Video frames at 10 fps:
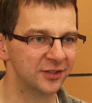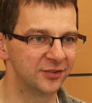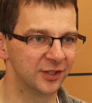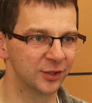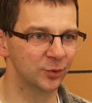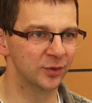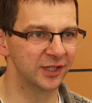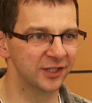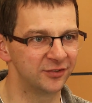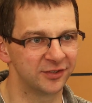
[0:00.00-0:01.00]
So
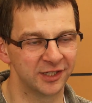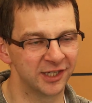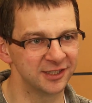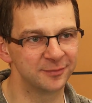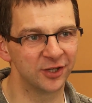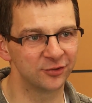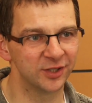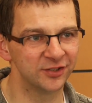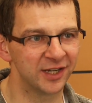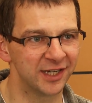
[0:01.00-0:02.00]
it's a nice
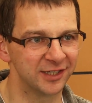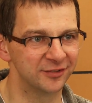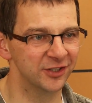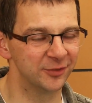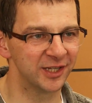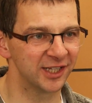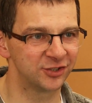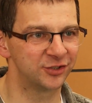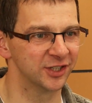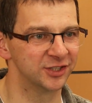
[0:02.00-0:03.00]
buzzword to have, and it's a bit like
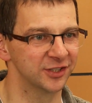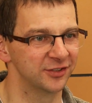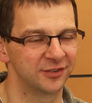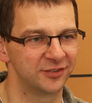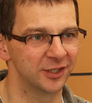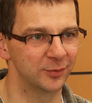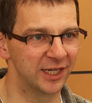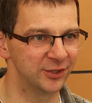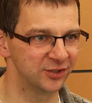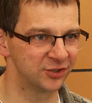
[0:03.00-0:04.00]
structured. So we're
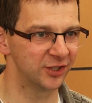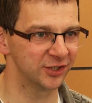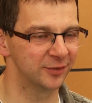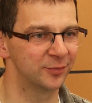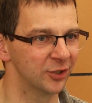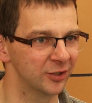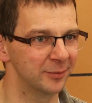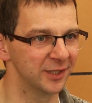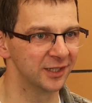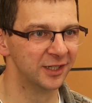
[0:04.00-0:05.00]
now doing structured
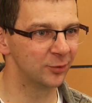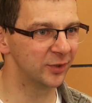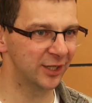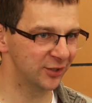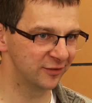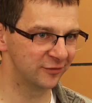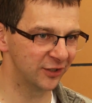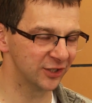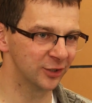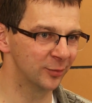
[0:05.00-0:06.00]
programming, we're now doing
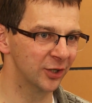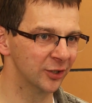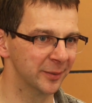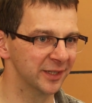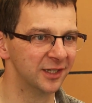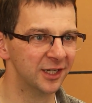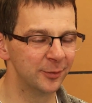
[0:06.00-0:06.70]
functional programming.